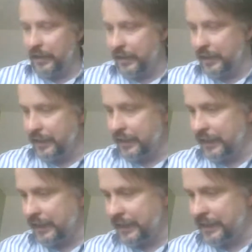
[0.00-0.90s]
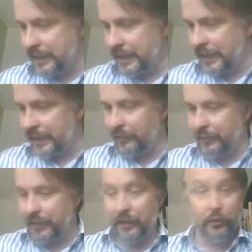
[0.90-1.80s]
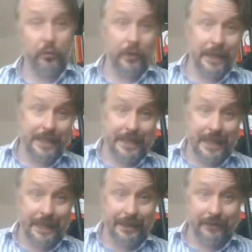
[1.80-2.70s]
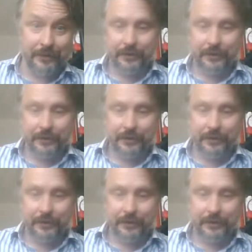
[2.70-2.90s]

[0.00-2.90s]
And let's see how we go, or less than.